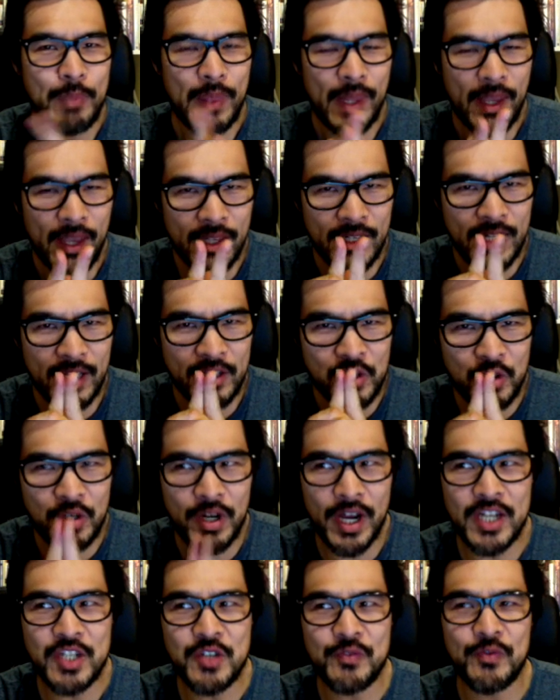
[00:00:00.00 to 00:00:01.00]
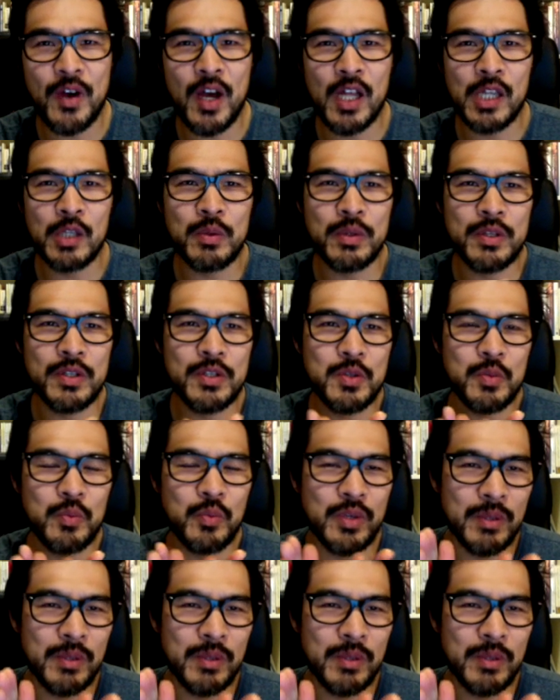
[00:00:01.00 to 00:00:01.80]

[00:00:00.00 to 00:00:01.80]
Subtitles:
And as Christ followers, we